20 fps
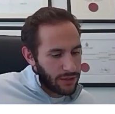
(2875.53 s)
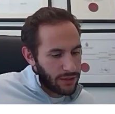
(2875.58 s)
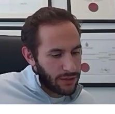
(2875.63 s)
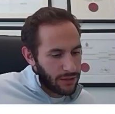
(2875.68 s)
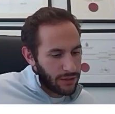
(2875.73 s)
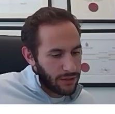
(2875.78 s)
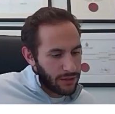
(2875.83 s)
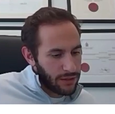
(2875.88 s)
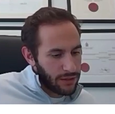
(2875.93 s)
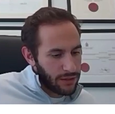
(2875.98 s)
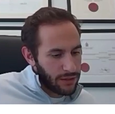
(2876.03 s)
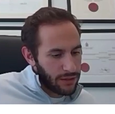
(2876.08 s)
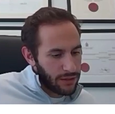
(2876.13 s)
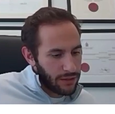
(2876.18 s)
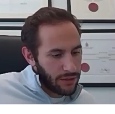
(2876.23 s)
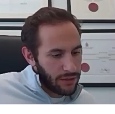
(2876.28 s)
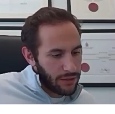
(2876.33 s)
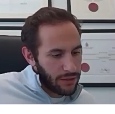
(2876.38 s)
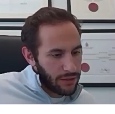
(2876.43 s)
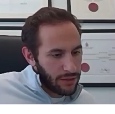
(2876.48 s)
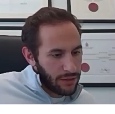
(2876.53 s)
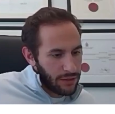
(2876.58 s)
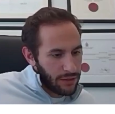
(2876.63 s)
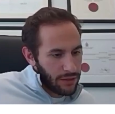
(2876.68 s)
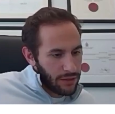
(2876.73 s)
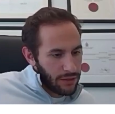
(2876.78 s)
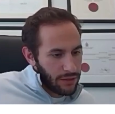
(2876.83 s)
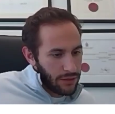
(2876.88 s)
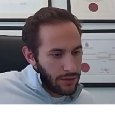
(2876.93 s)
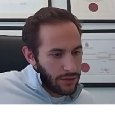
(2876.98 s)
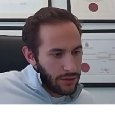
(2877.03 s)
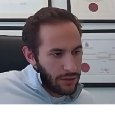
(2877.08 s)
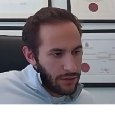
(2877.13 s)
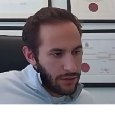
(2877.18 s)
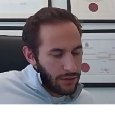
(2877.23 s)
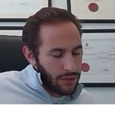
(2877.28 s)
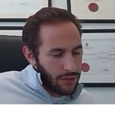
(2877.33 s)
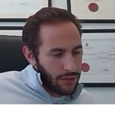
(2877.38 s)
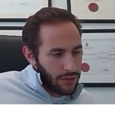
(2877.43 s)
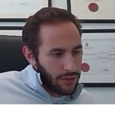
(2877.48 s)

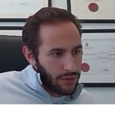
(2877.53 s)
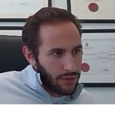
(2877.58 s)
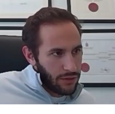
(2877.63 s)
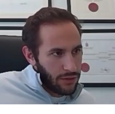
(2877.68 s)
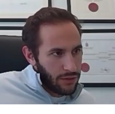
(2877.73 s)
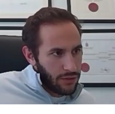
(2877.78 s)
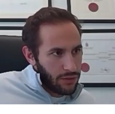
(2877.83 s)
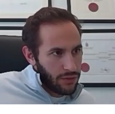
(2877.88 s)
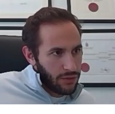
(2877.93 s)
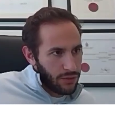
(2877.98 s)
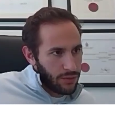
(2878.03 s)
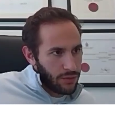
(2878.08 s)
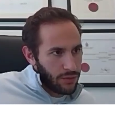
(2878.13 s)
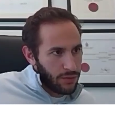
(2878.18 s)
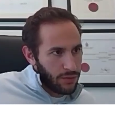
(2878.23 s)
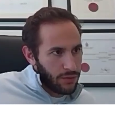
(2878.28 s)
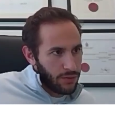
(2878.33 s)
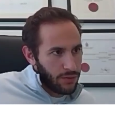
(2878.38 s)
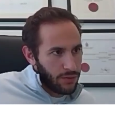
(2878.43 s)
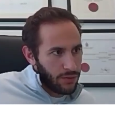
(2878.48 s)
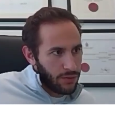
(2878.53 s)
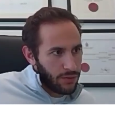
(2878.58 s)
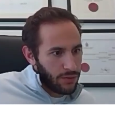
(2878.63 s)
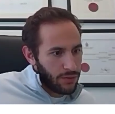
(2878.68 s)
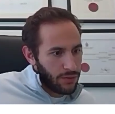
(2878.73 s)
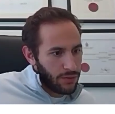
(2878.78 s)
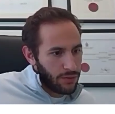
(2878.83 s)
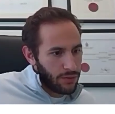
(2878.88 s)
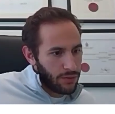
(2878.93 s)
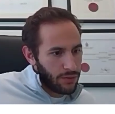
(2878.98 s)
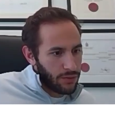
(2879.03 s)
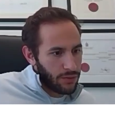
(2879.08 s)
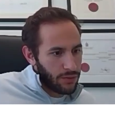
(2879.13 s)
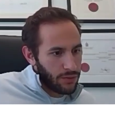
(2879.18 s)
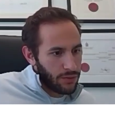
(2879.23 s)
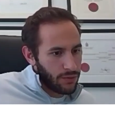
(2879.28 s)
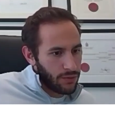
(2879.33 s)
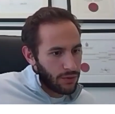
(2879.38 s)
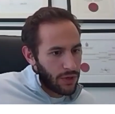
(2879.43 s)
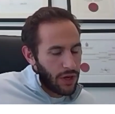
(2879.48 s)

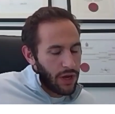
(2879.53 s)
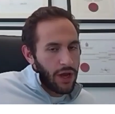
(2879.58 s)
Nothing is said.